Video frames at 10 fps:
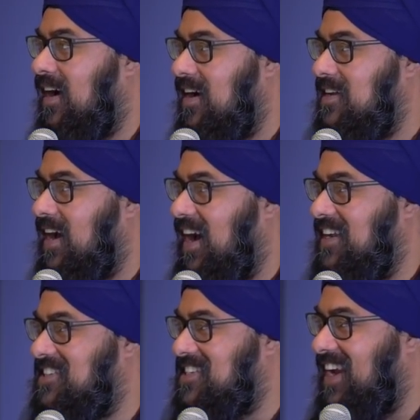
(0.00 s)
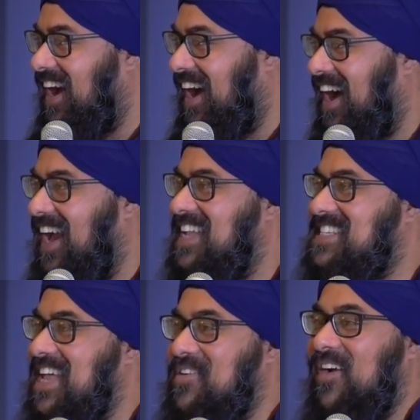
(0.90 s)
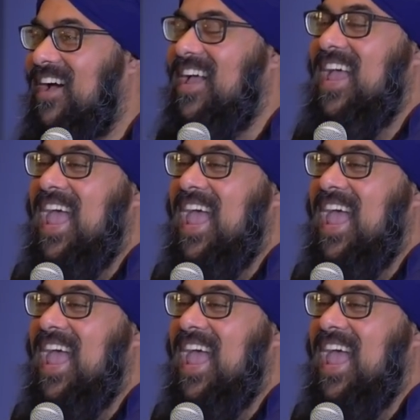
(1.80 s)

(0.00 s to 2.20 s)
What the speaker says: Dodge, etc.